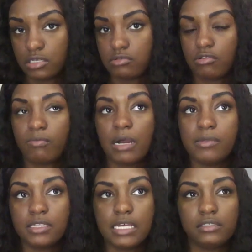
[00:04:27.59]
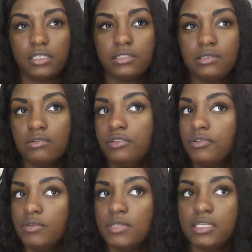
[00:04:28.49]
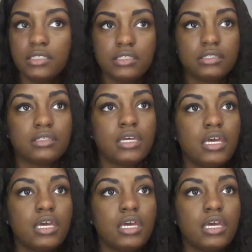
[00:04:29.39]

So it'll probably last like 2 to 3 weeks.